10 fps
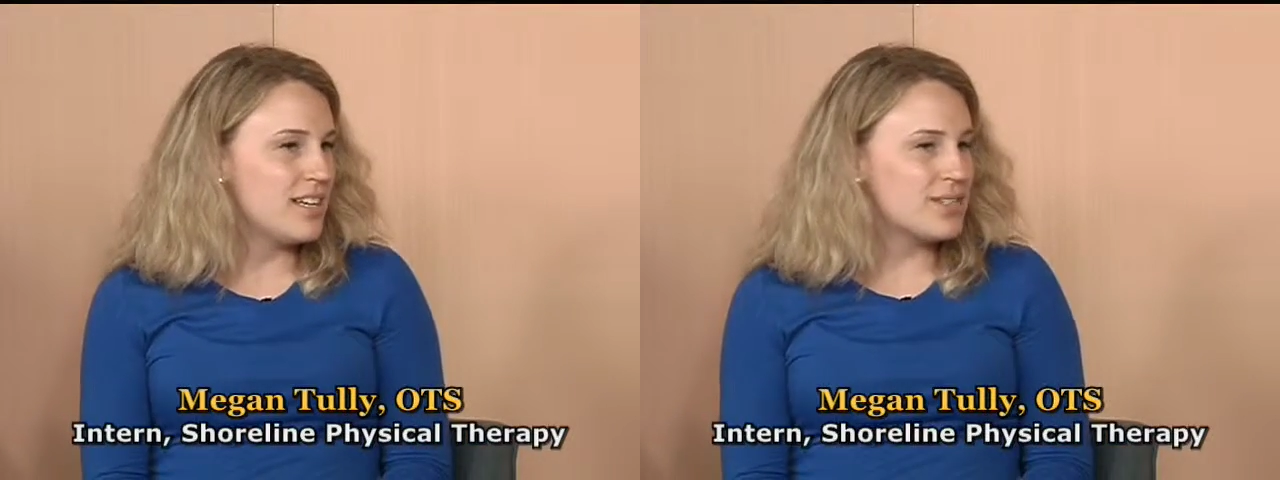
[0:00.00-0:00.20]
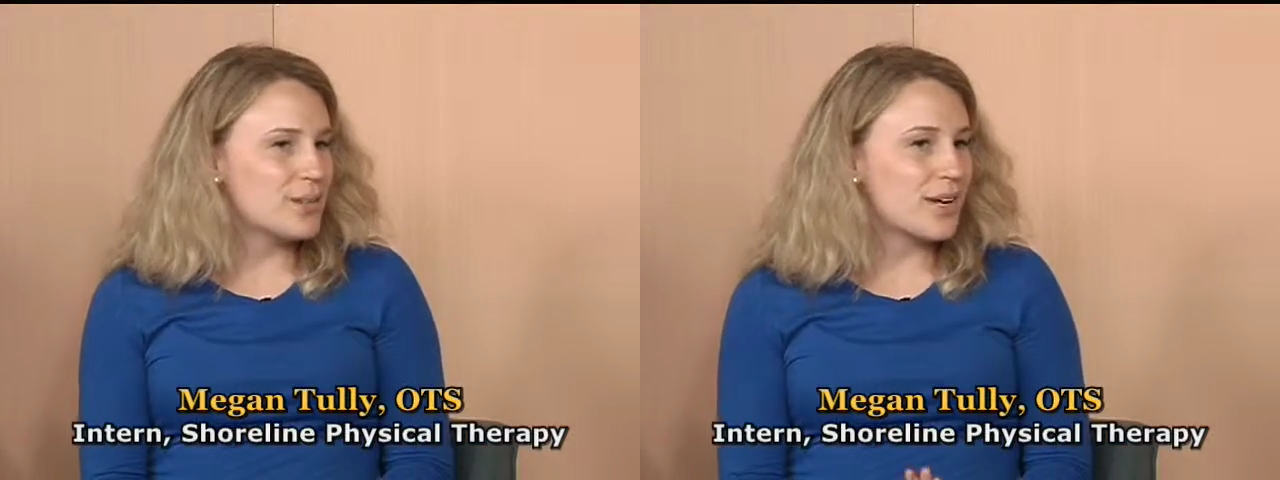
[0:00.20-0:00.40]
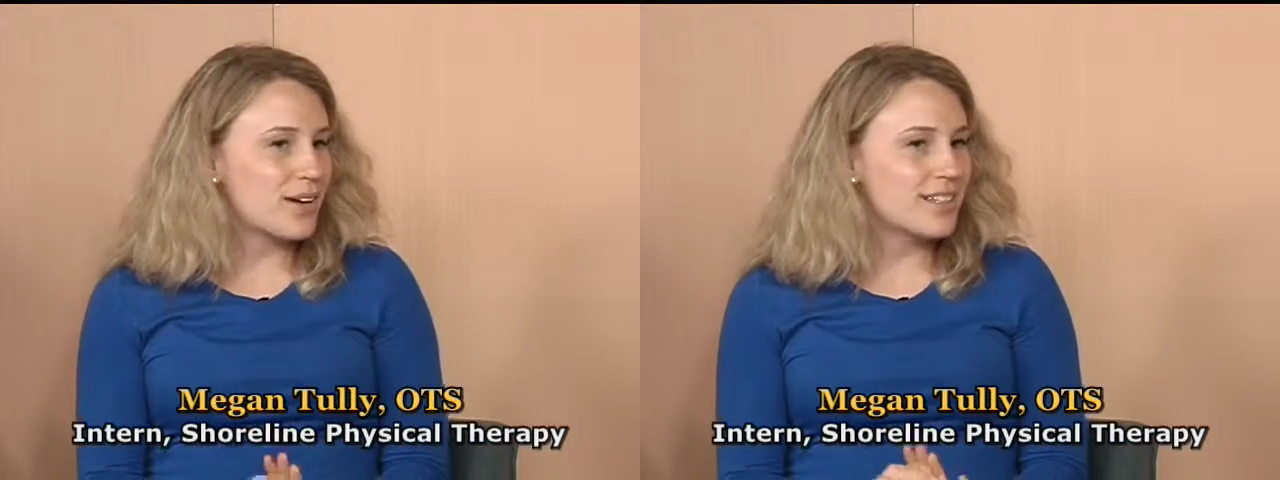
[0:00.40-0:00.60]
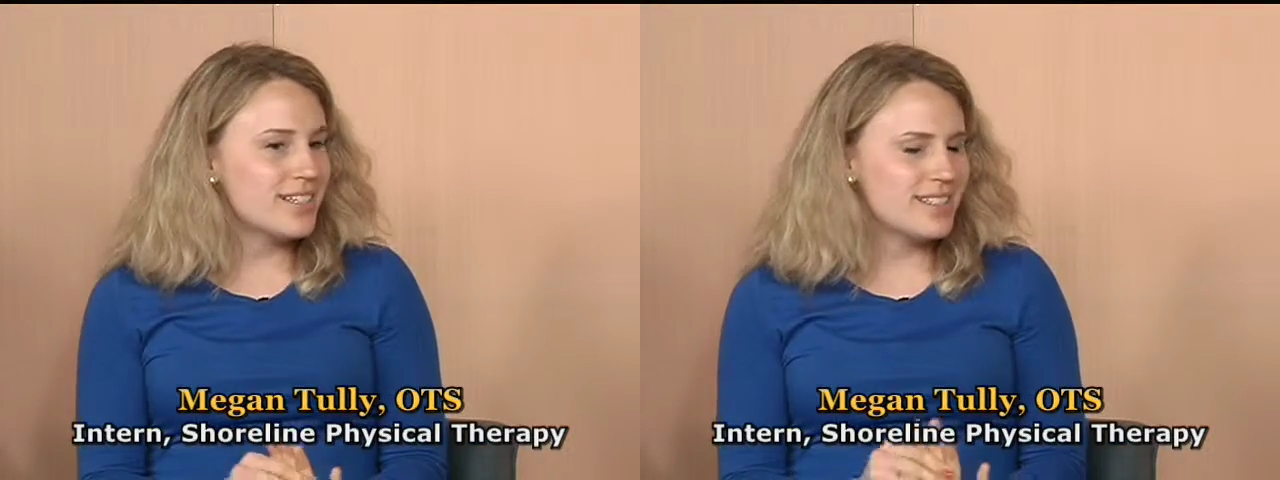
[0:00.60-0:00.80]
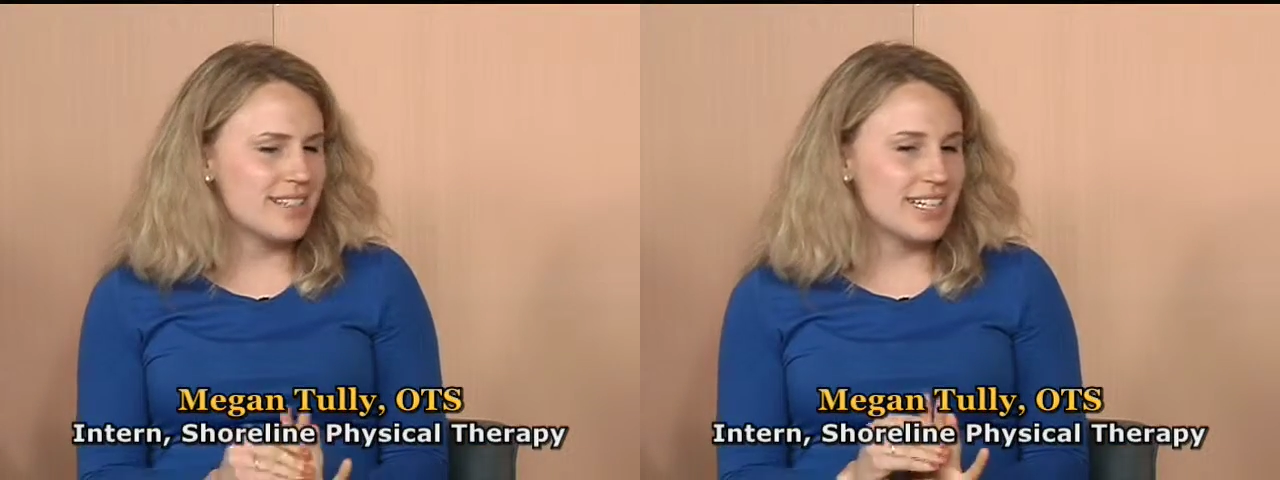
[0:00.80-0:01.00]
So
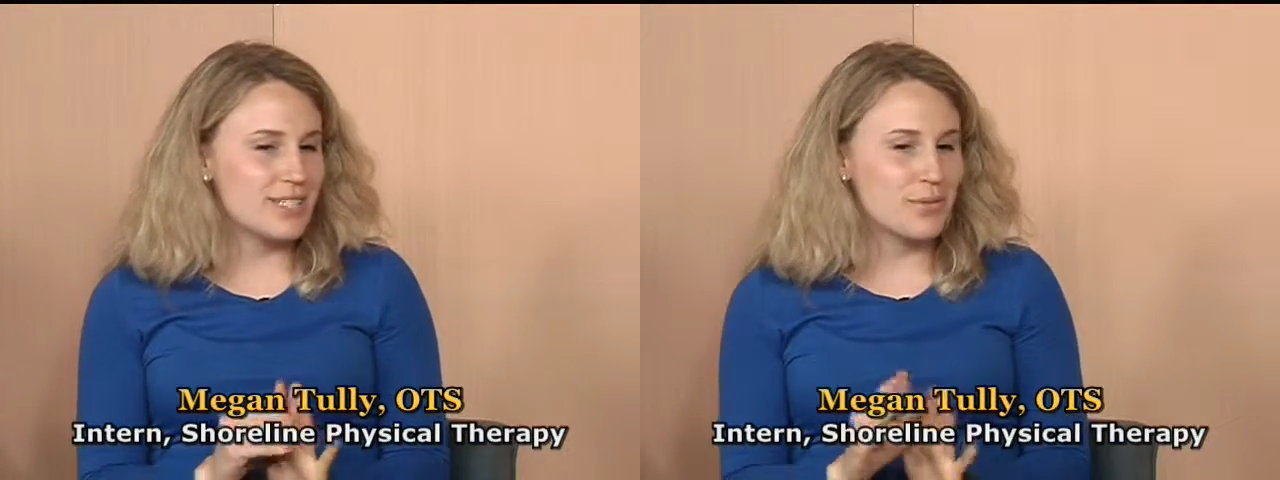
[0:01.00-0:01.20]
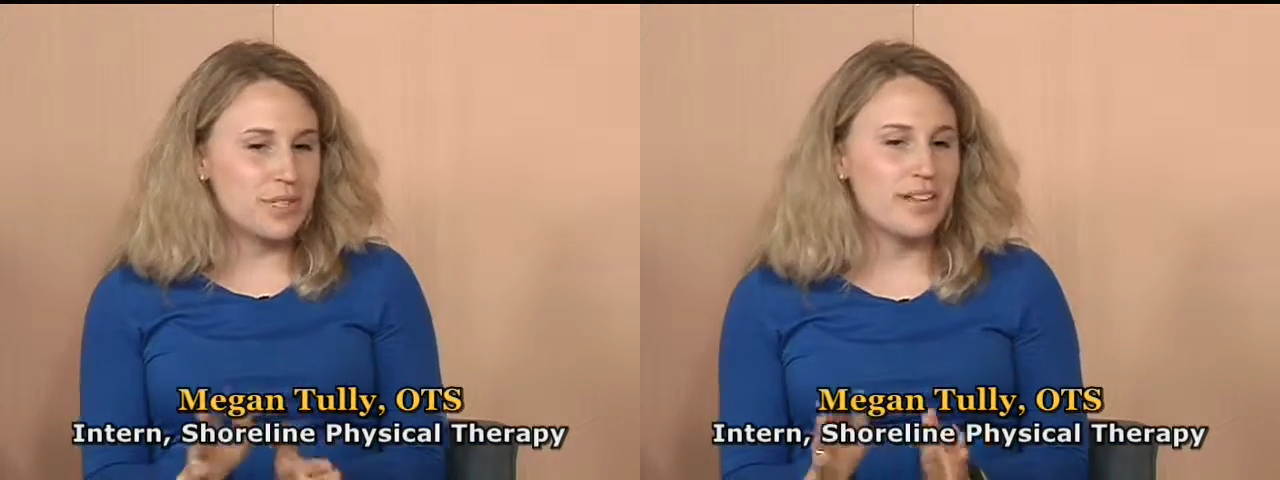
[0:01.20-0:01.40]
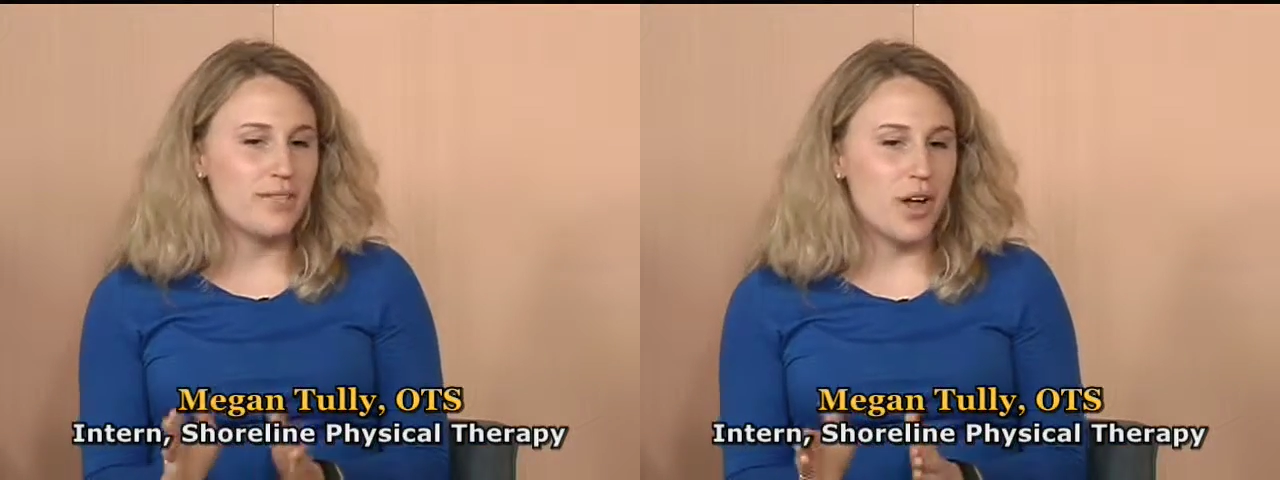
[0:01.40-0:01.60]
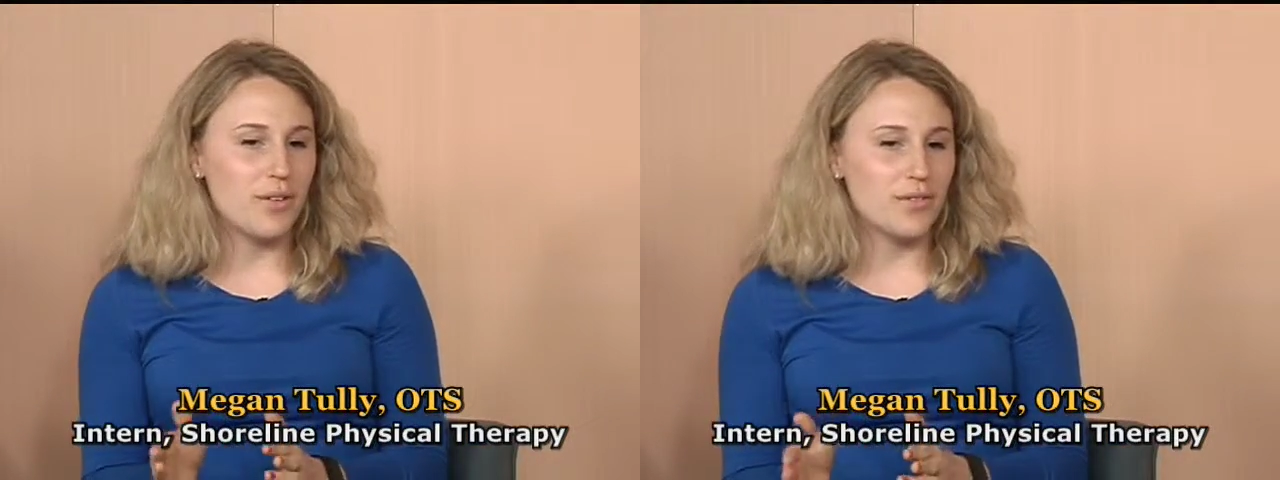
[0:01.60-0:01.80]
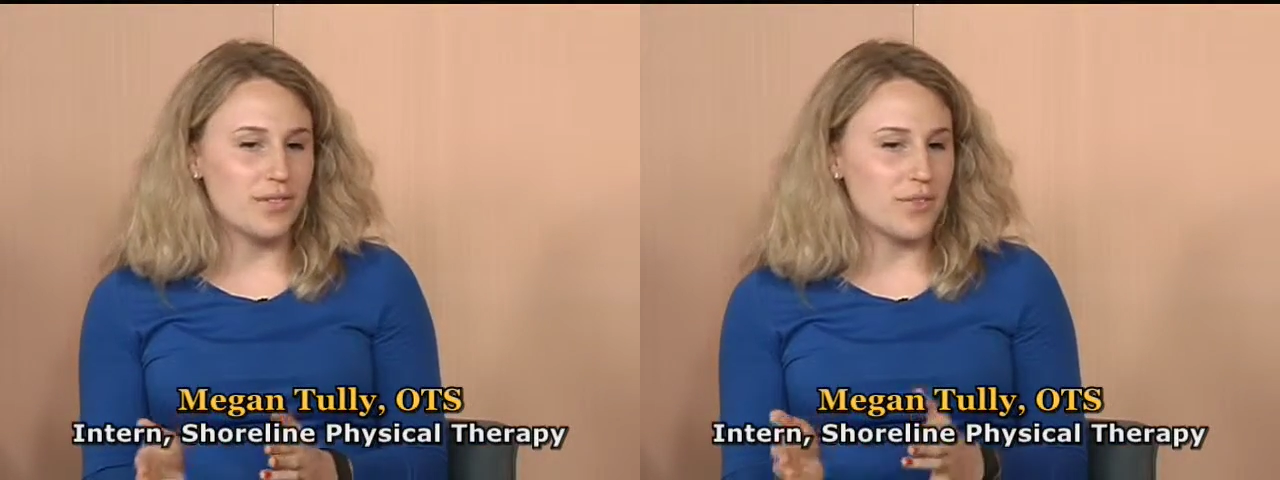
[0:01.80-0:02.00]
gardening, it's really
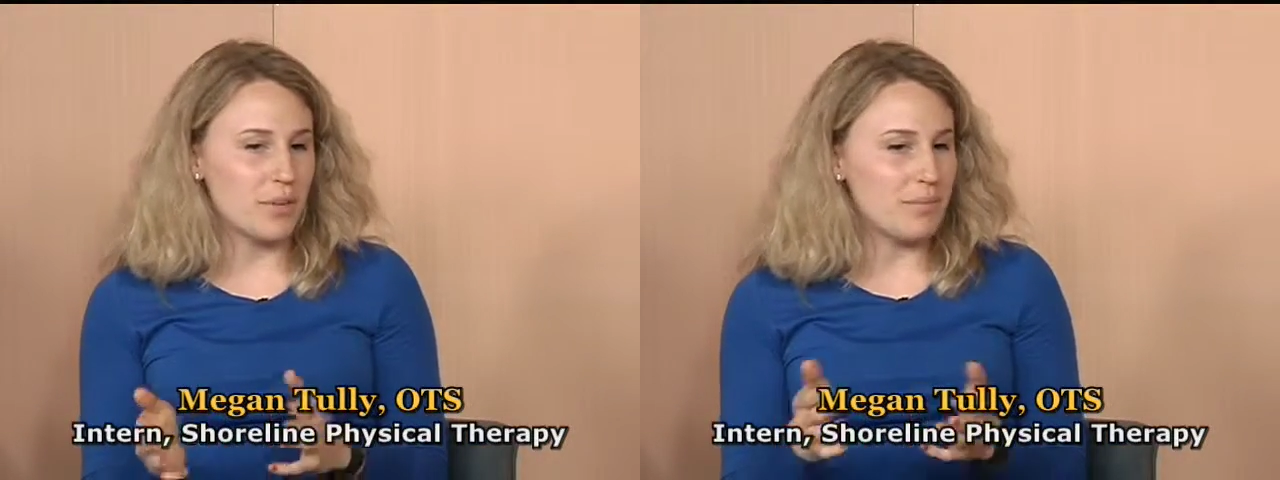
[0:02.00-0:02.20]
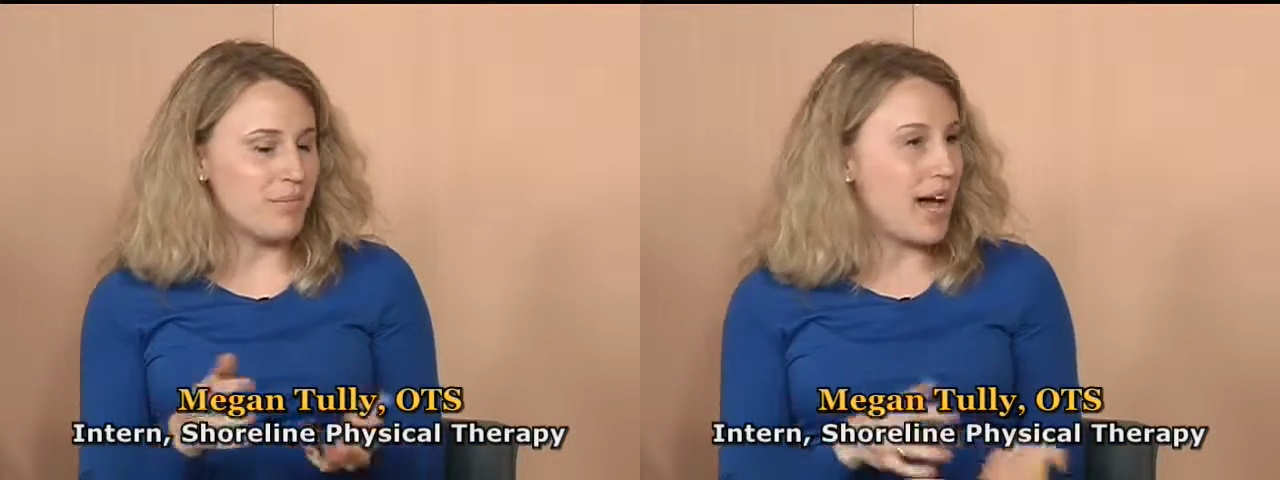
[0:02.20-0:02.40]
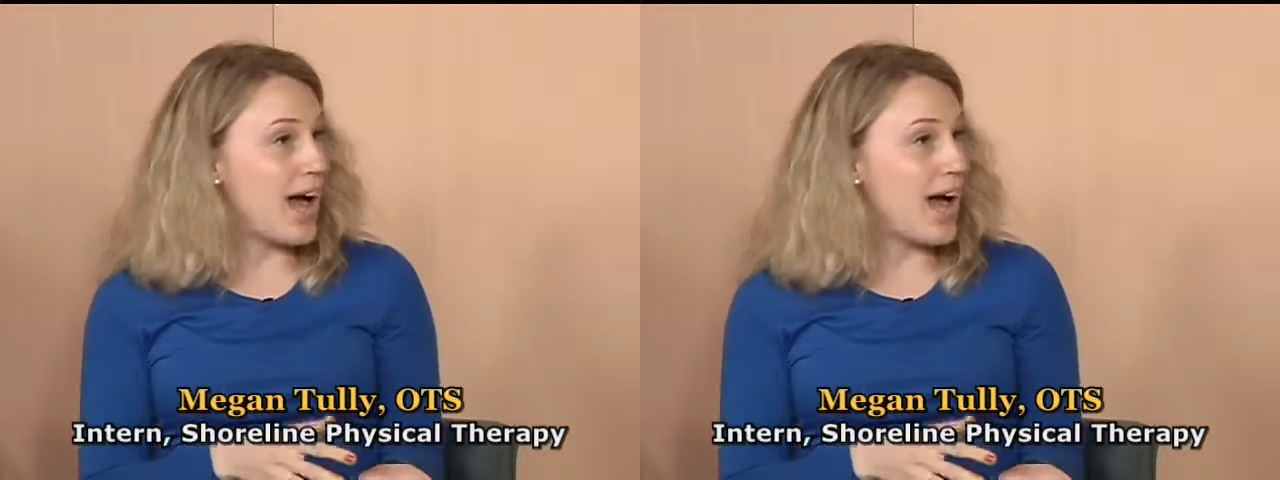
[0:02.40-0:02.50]
evolved from a